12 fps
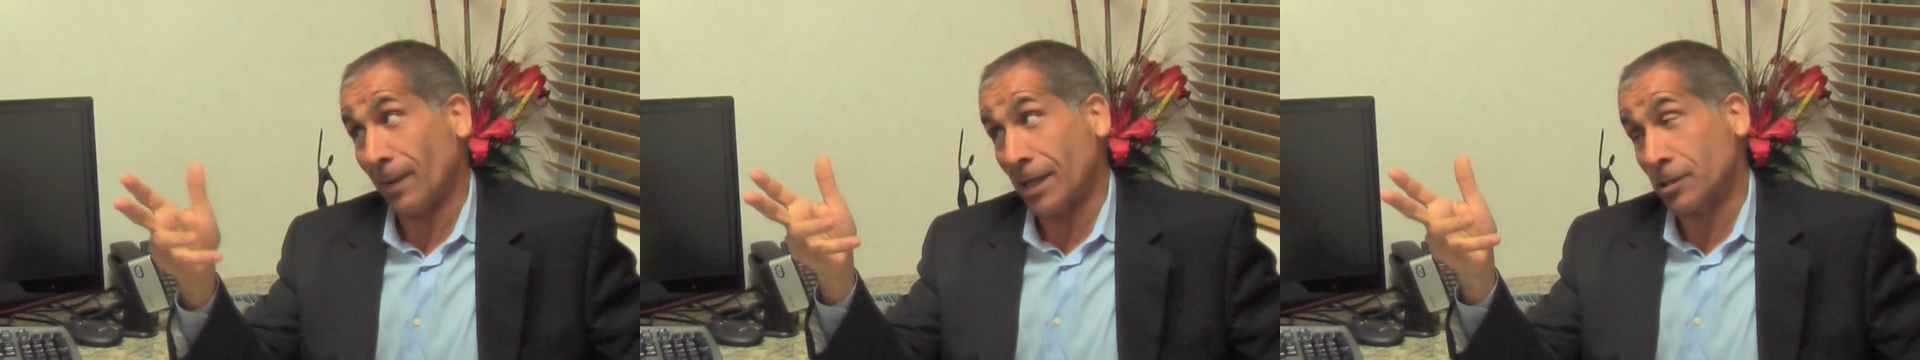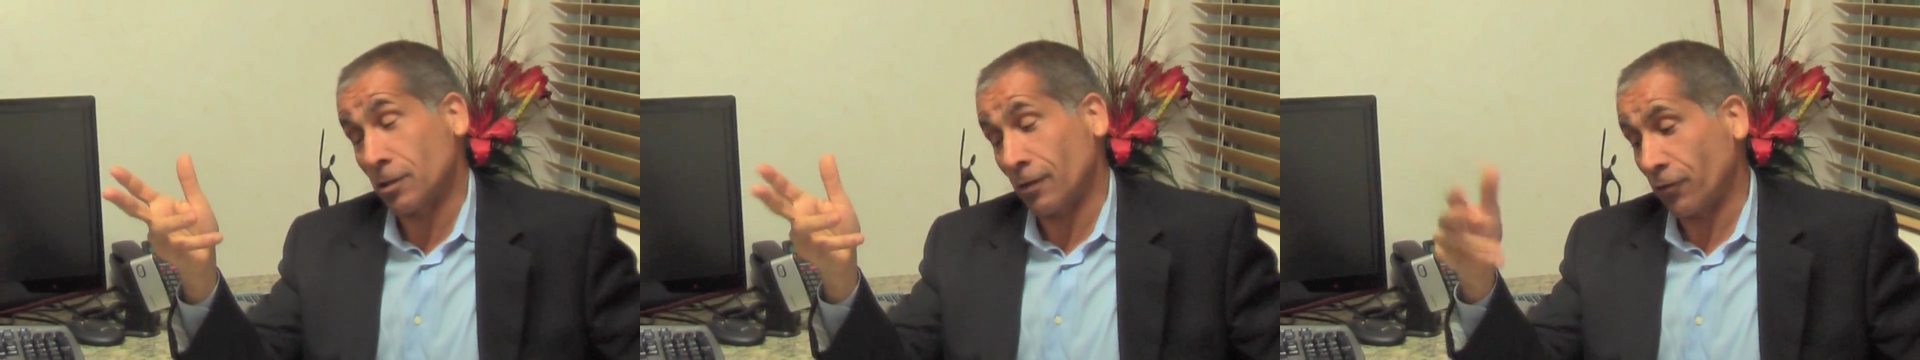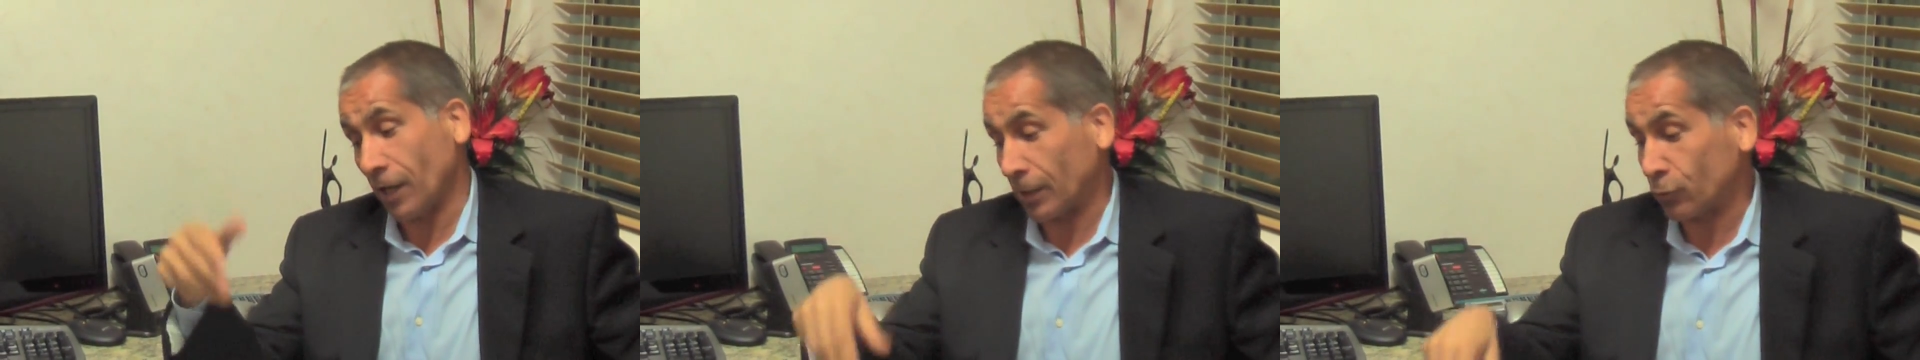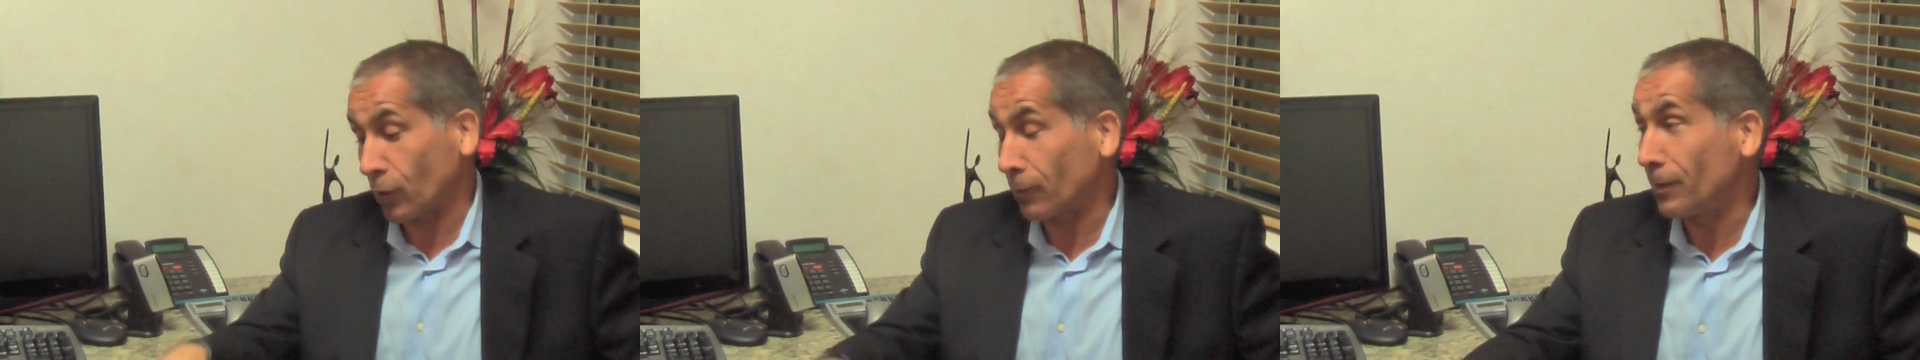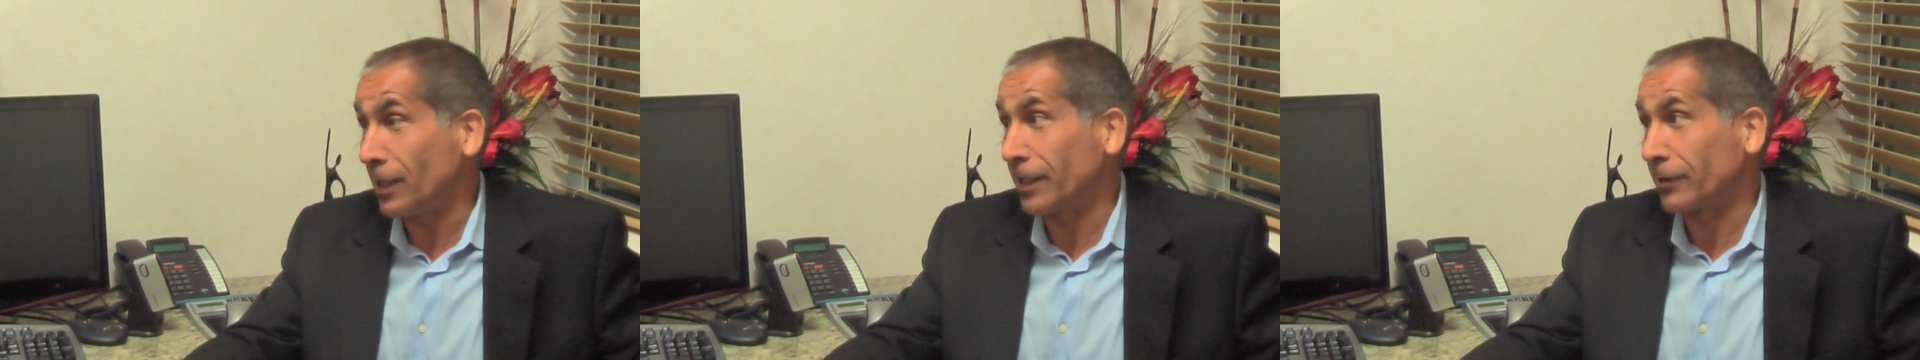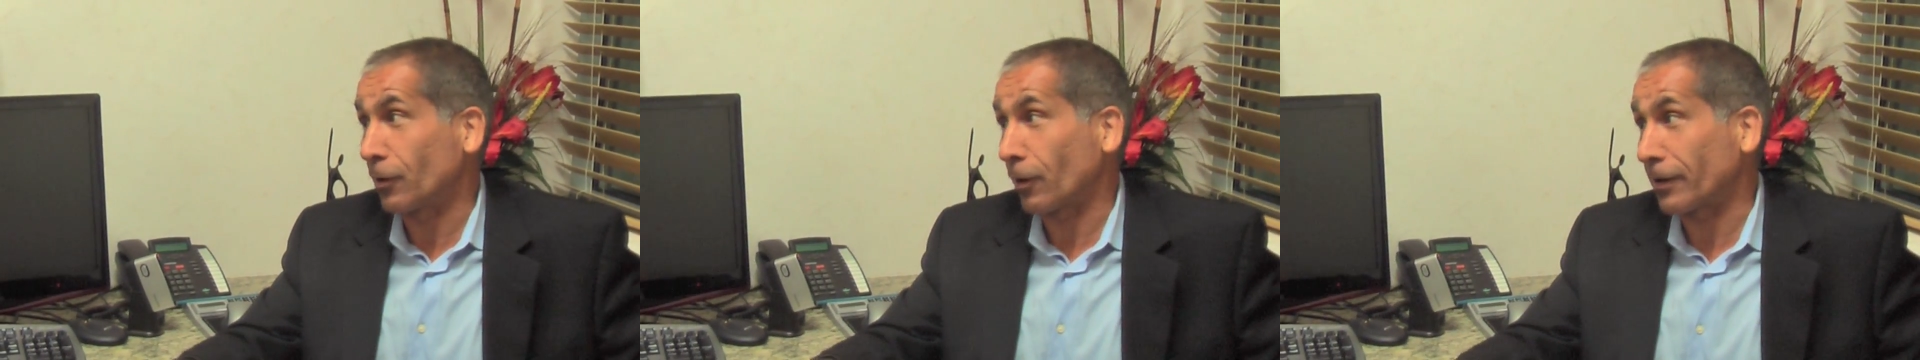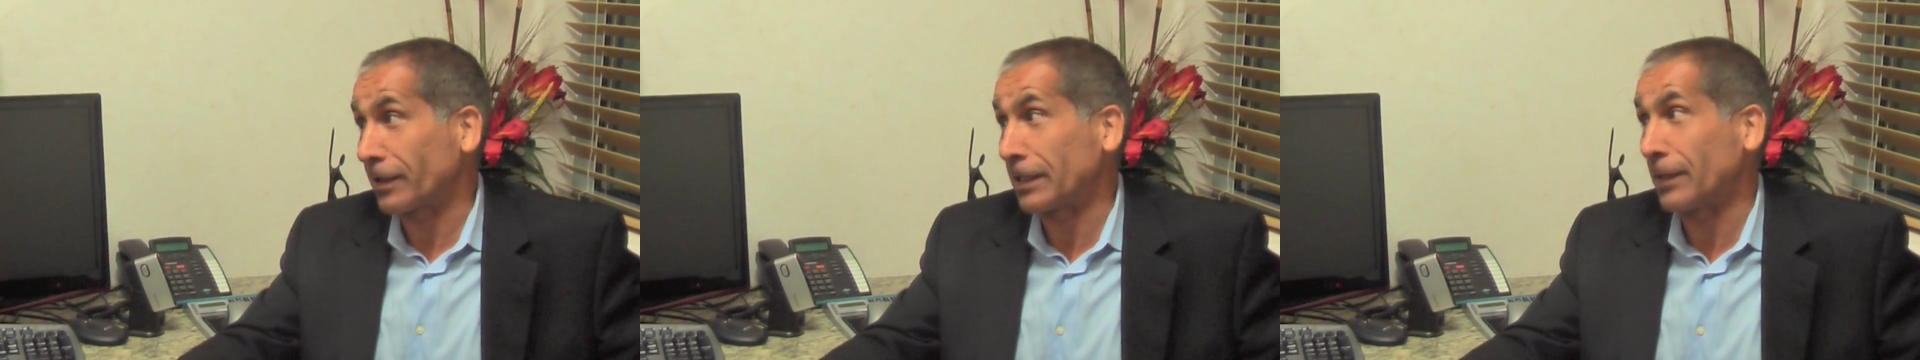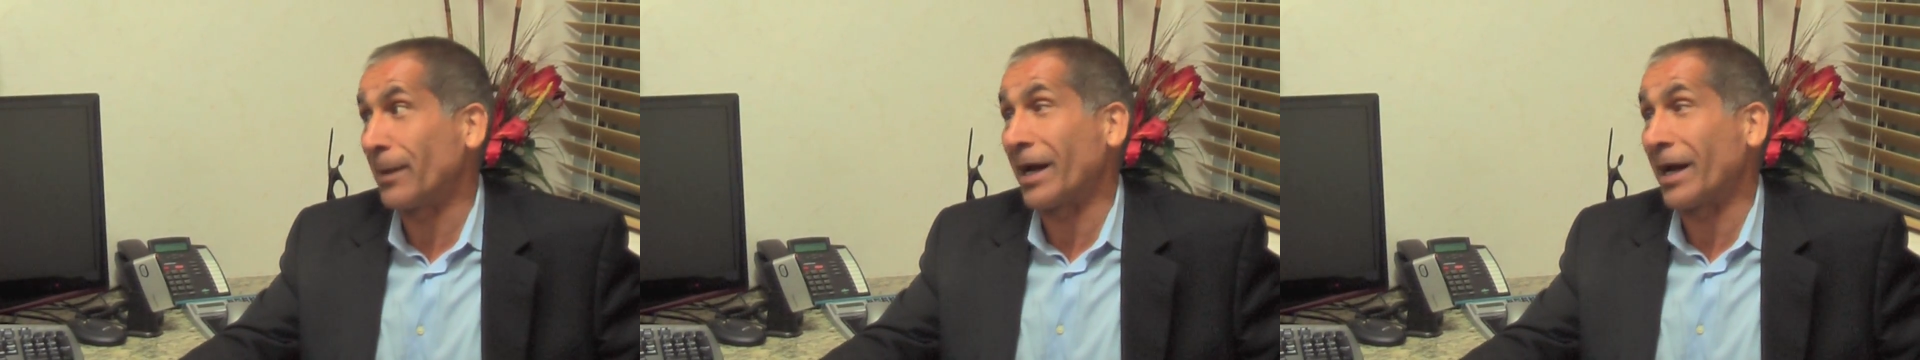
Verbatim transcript: Imagine if you had $1 million in the